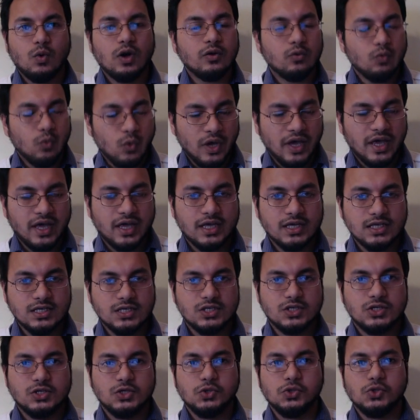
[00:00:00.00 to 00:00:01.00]
One way
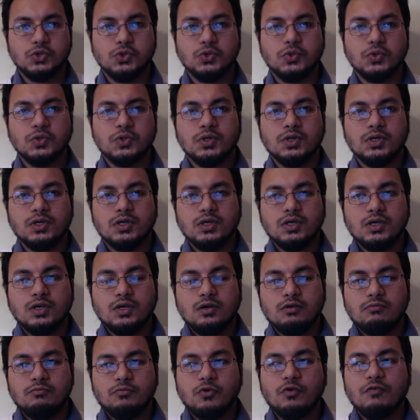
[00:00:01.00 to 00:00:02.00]
is to
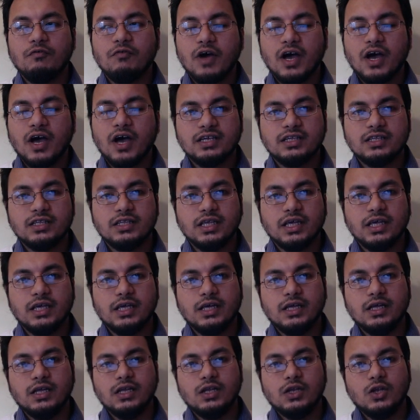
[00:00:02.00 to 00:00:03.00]
provide
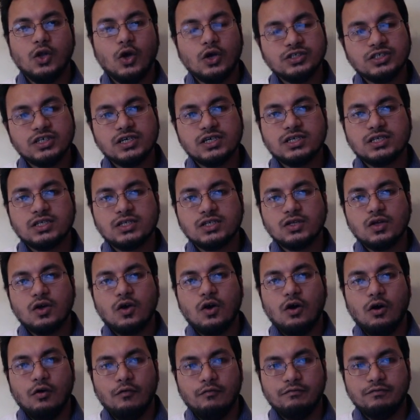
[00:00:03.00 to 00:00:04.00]
the
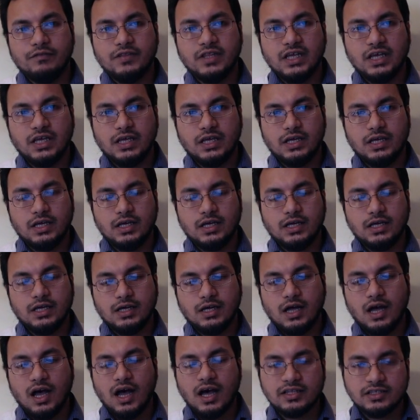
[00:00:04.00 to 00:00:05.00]
logics of
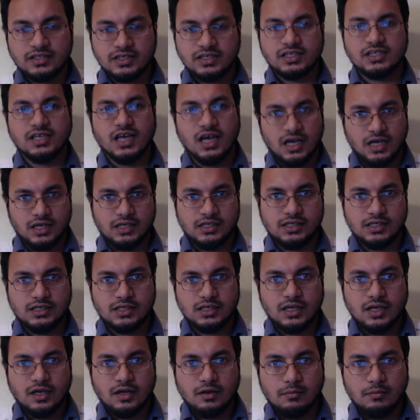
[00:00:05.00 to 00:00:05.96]
the other side.